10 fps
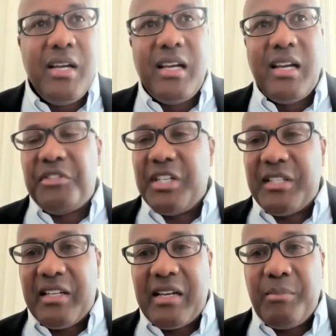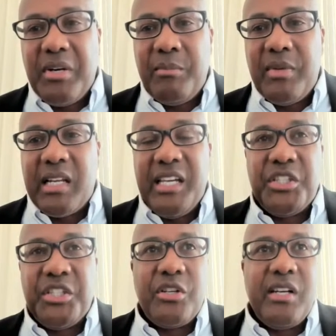I have shares in a company in
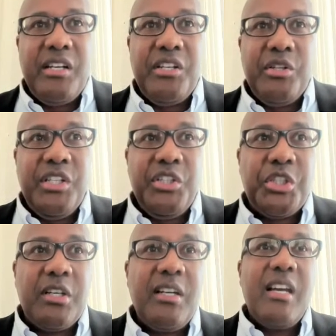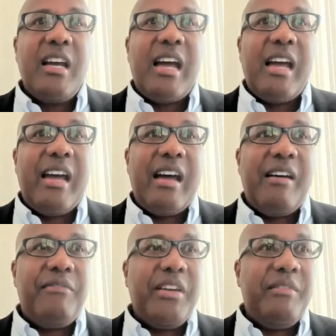Malaysia and Indonesia. I
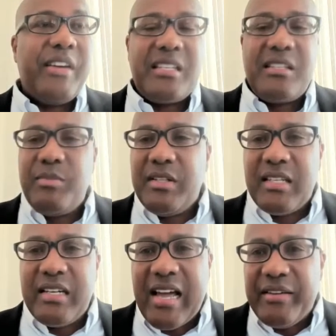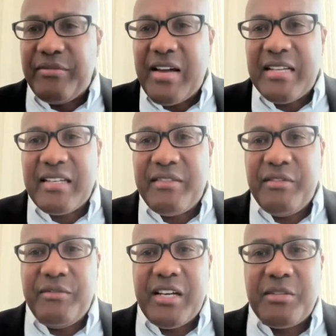have investments in iFast. I have
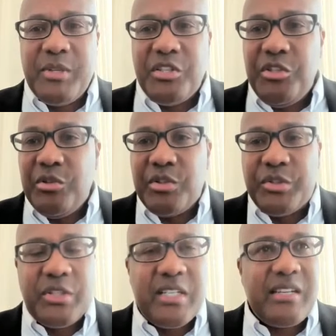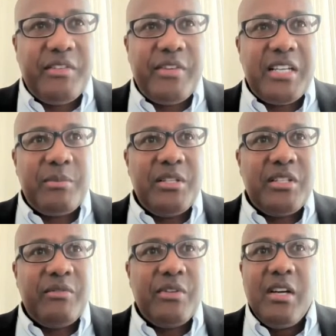investments in Unitrust. I have investments
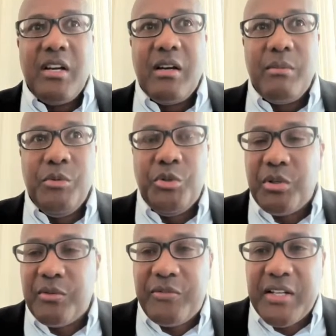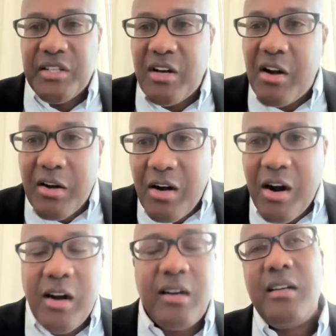in mutual funds in Hong
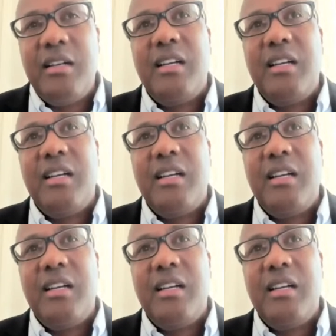Kong.